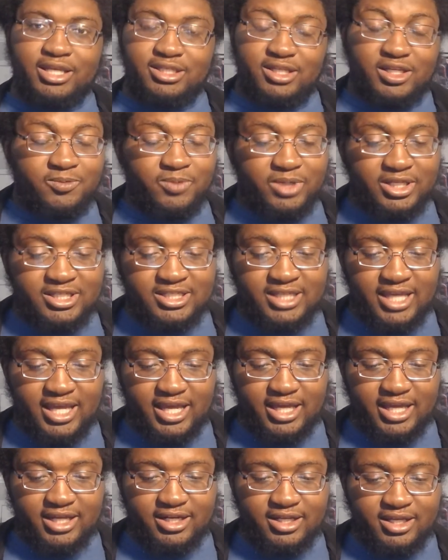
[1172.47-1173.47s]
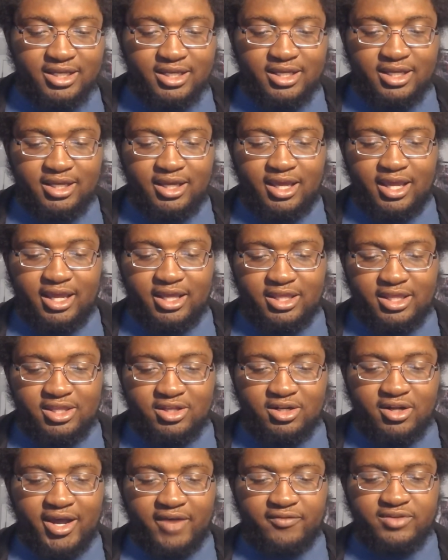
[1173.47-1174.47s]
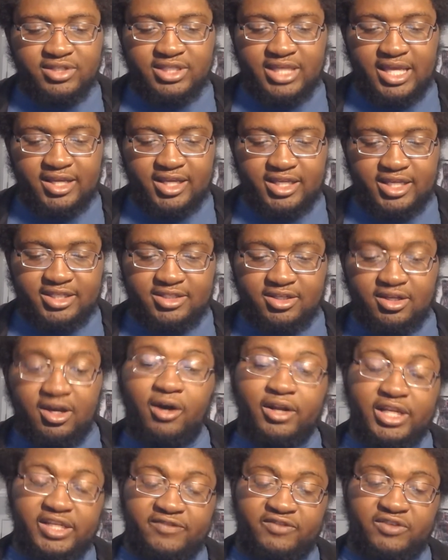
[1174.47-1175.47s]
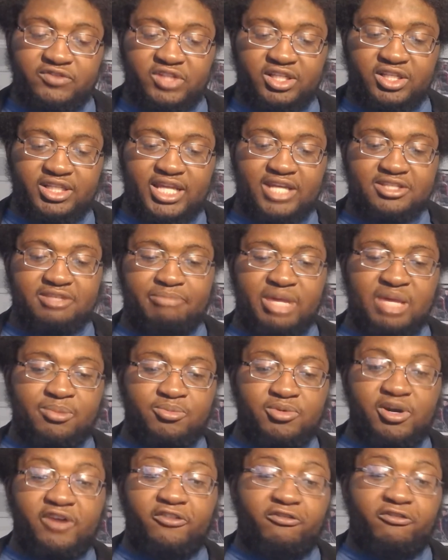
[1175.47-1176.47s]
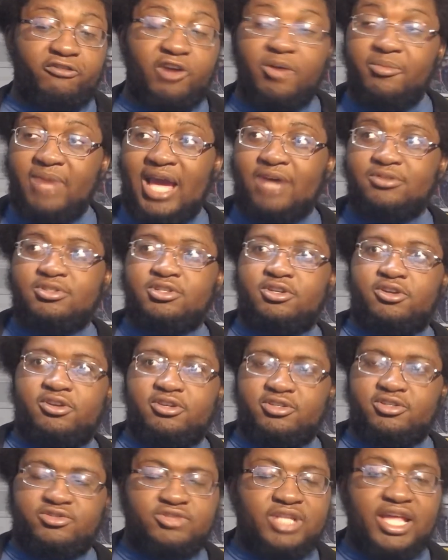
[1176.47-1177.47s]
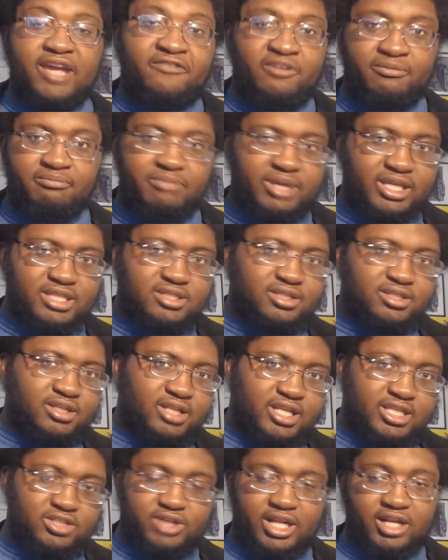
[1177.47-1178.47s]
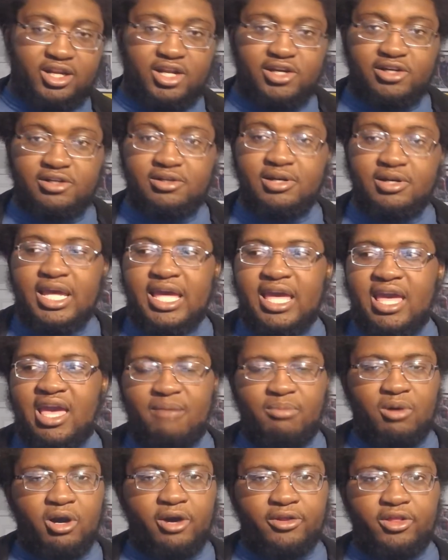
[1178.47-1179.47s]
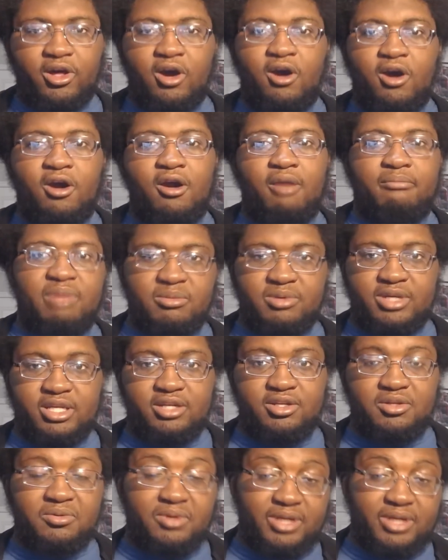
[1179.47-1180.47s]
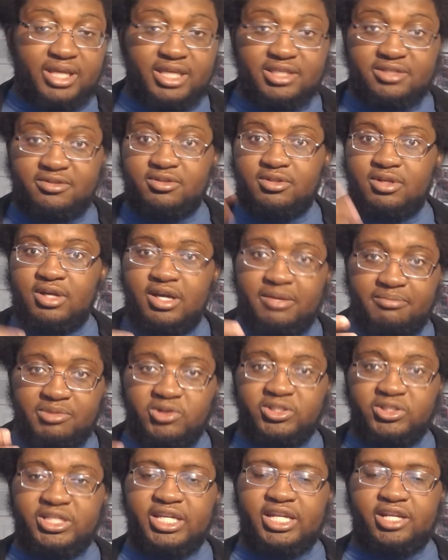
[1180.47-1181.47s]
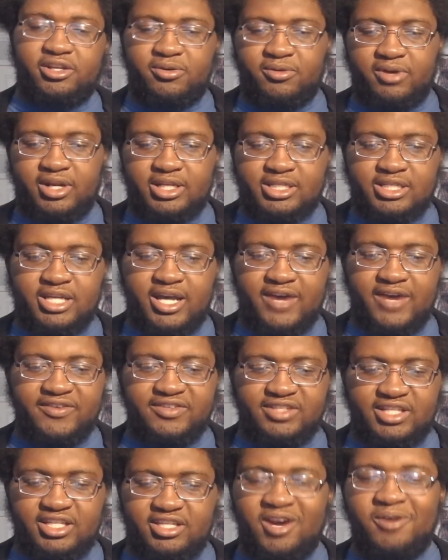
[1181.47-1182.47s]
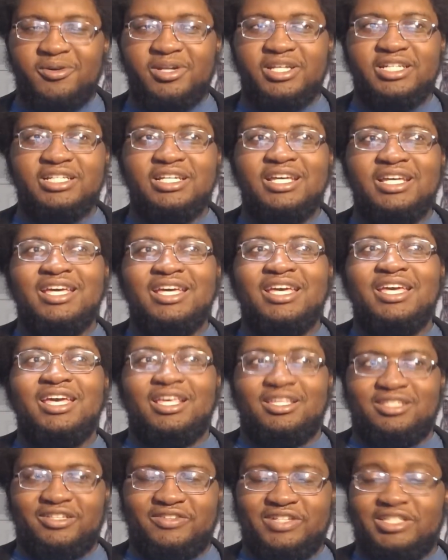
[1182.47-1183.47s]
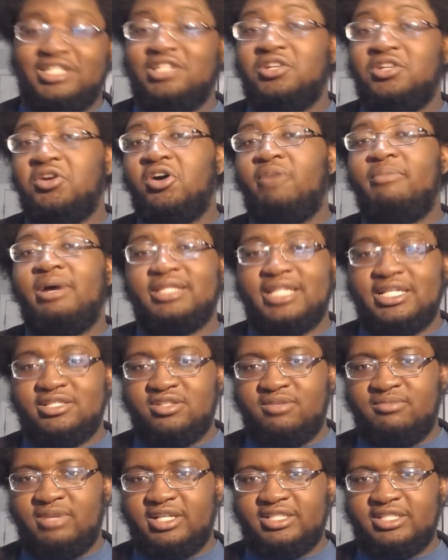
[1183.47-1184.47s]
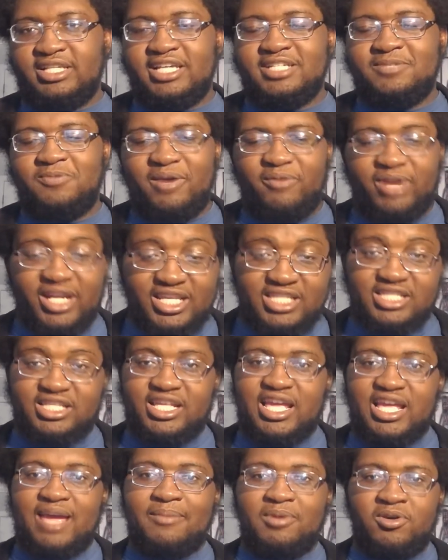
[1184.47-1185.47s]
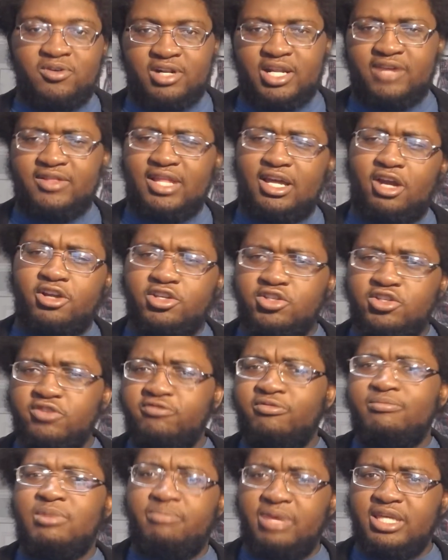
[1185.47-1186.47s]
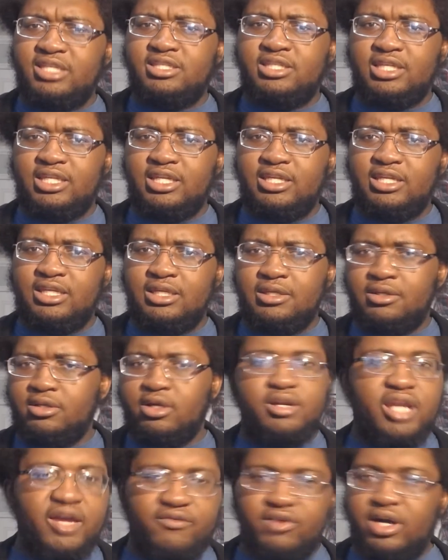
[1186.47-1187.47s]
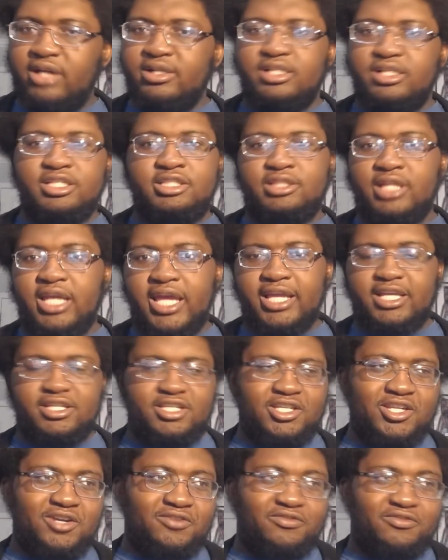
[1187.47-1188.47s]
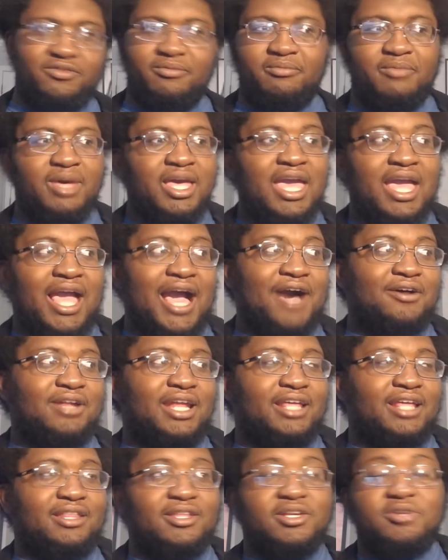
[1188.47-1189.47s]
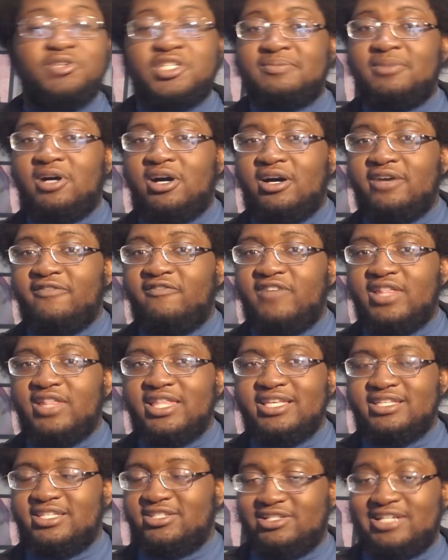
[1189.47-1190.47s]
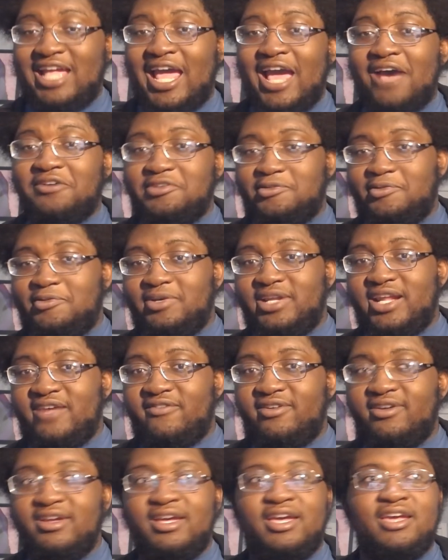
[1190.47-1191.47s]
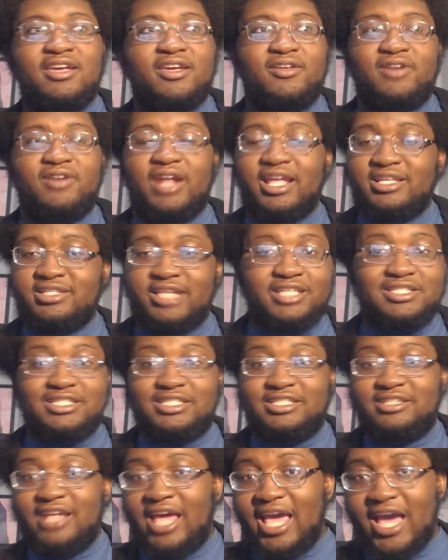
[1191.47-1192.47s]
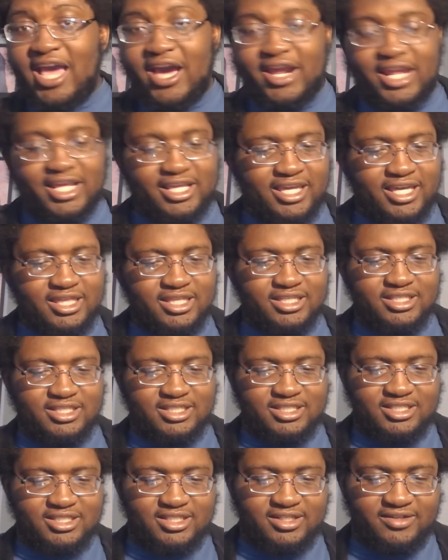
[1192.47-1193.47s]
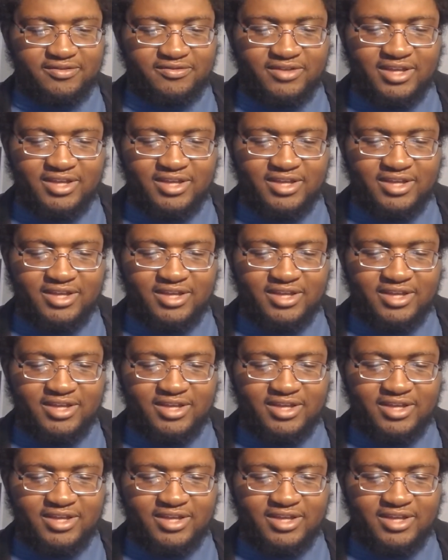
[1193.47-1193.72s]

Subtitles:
That's pretty sad. And, you know, obviously, I guess all these 15,000 people are from the outskirts, not from big cities, so they know about all the harm people can do against mutated quirks. Obviously, Coda and stuff doesn't know about that too much. That's why when they slam Coda, they're like, aren't you from a big city? They'll never understand because, you know, from out like little small villages or towns or whatever, you know, they chase us down, they kill us and stuff.